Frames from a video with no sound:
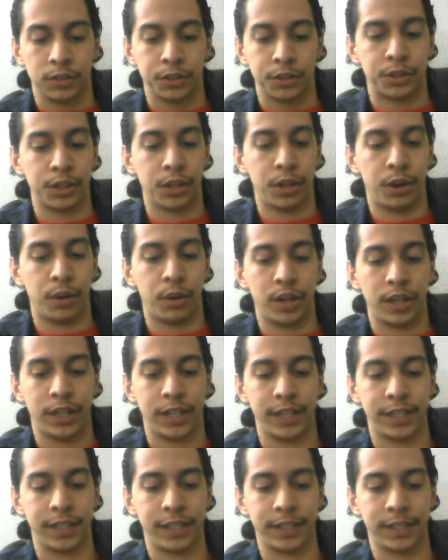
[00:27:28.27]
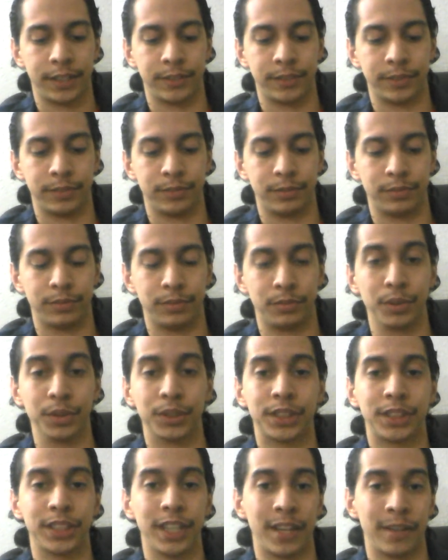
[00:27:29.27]
So, we'll
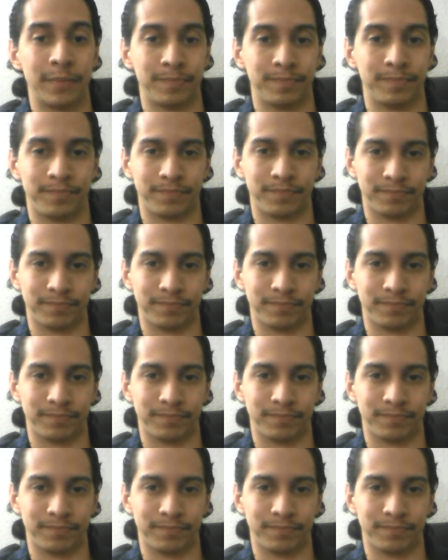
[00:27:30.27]
see.